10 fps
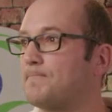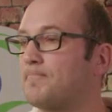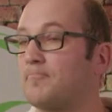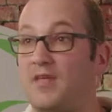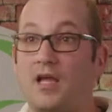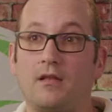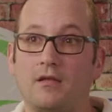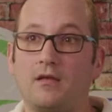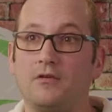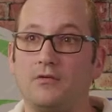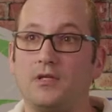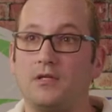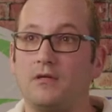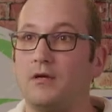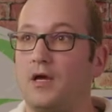then you would
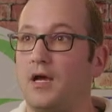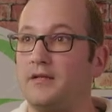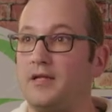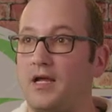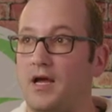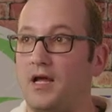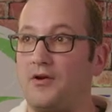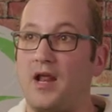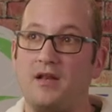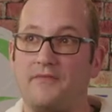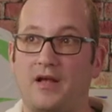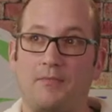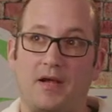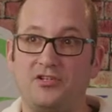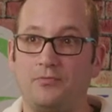uh, take 180 divided
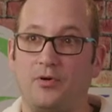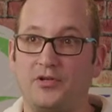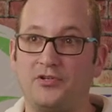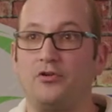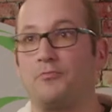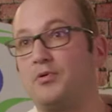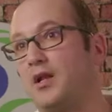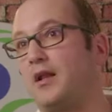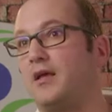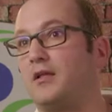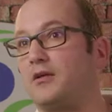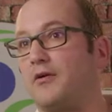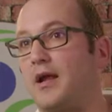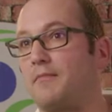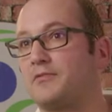by 2.2 to put it in
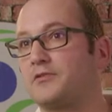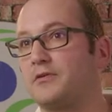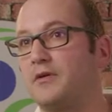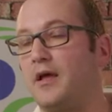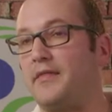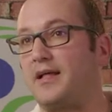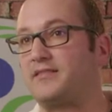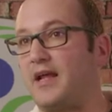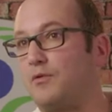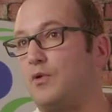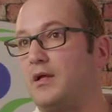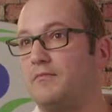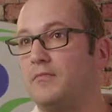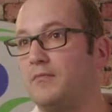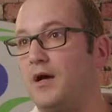kilograms, and that's 81.8.
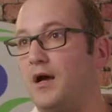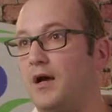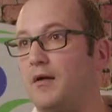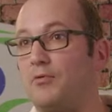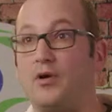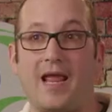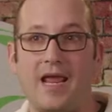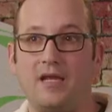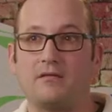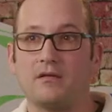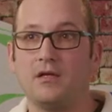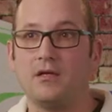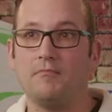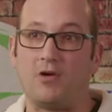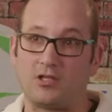Uh,
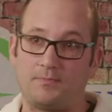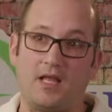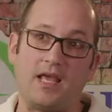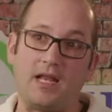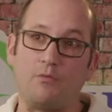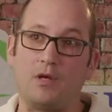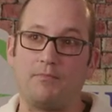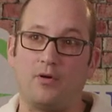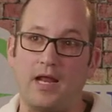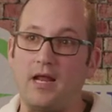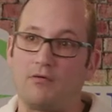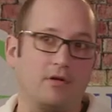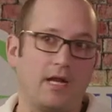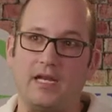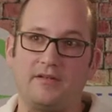multiply 81.8 or
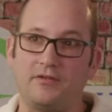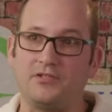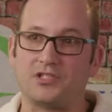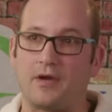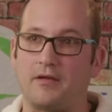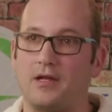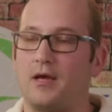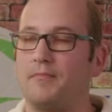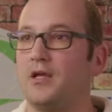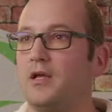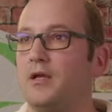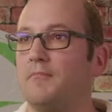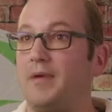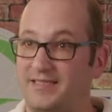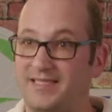82, just round up,
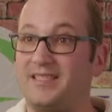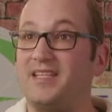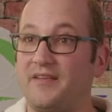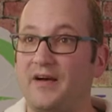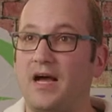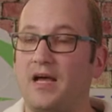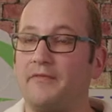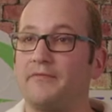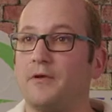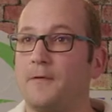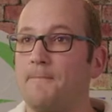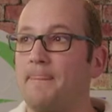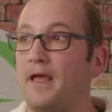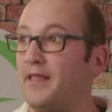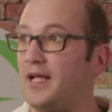by 65,
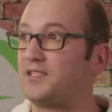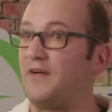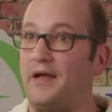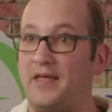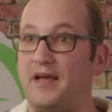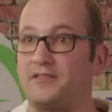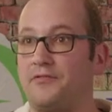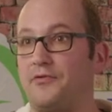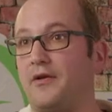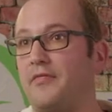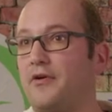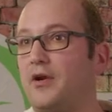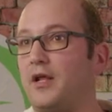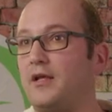and that's 5,330.